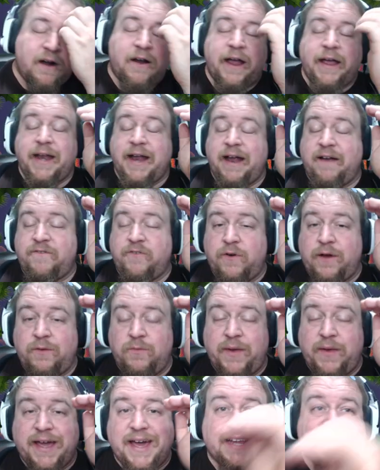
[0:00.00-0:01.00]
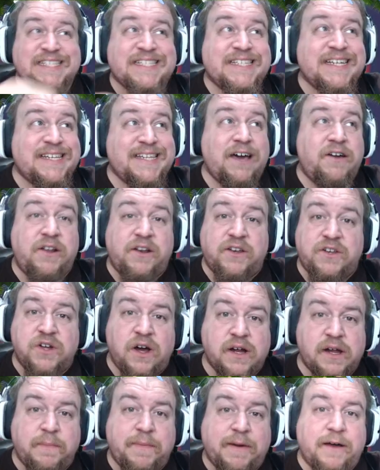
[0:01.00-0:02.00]
right, everyone, we got to sit down and
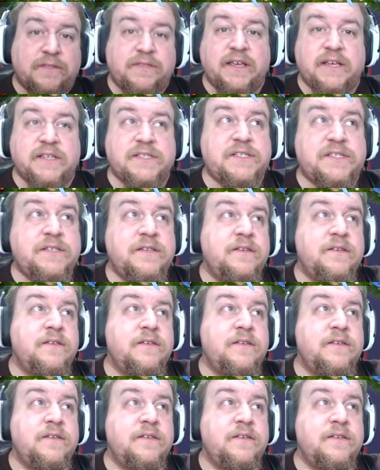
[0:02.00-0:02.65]
talk about this